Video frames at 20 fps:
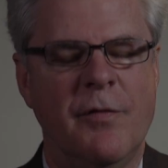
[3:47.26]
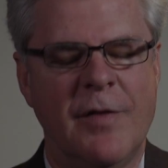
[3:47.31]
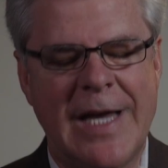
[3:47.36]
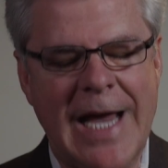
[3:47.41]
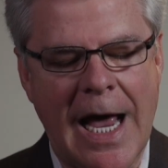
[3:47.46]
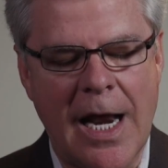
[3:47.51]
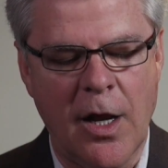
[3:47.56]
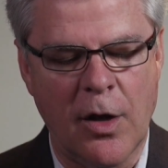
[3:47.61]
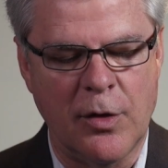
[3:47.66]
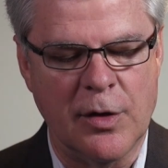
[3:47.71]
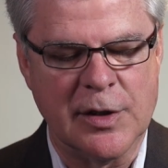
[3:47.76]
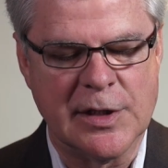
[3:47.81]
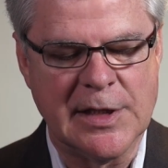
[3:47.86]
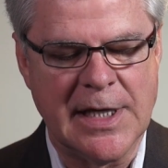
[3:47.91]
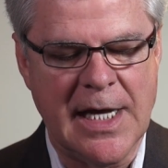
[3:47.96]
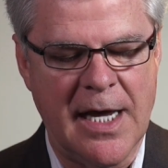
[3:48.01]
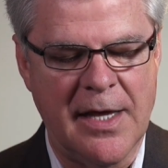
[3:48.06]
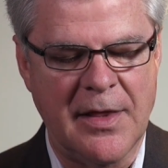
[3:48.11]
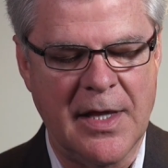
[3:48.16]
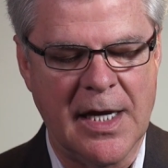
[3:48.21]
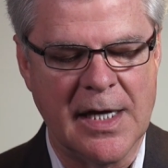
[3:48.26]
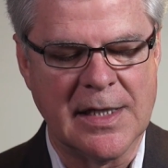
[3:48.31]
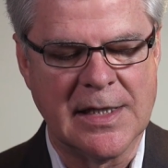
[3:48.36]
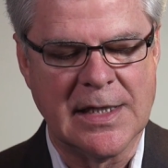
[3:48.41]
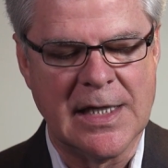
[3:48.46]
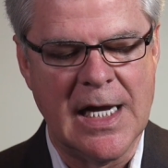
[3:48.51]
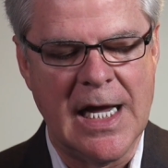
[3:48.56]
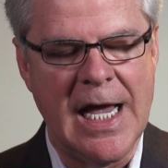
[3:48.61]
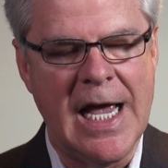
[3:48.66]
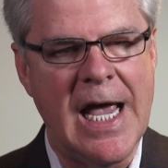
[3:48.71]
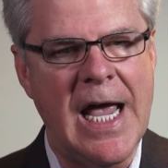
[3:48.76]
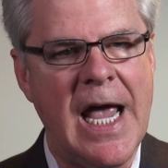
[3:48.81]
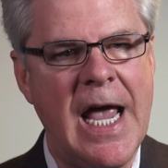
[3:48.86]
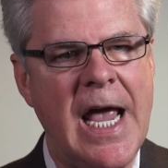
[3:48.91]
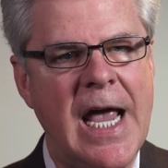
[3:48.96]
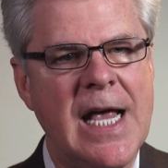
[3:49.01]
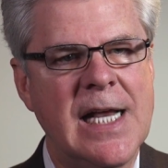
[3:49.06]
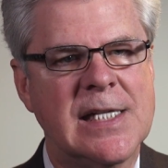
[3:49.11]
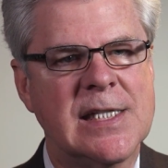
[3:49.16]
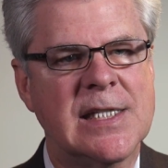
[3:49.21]
you've got to understand this.
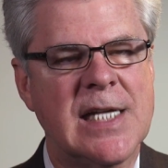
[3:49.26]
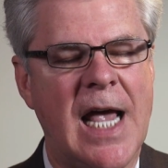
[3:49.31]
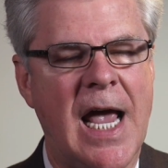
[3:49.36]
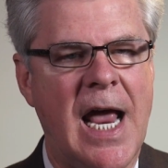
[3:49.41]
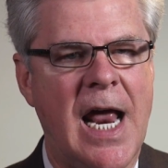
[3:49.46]
It's